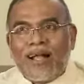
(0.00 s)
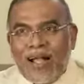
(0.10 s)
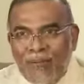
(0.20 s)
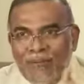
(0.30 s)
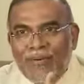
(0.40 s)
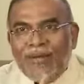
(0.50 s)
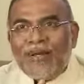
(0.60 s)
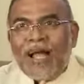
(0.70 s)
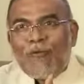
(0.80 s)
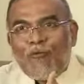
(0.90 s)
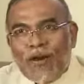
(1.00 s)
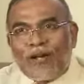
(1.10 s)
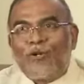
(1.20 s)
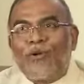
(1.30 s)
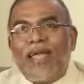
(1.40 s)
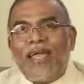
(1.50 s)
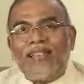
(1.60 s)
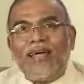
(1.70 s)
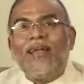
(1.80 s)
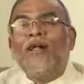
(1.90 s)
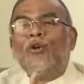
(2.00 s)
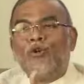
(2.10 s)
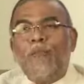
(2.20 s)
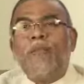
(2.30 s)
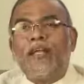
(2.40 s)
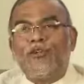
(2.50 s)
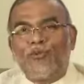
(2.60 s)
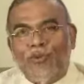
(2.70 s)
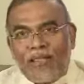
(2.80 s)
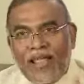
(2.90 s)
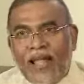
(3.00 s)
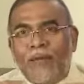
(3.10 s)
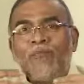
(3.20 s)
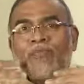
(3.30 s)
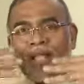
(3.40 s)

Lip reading: come and work together to make sure that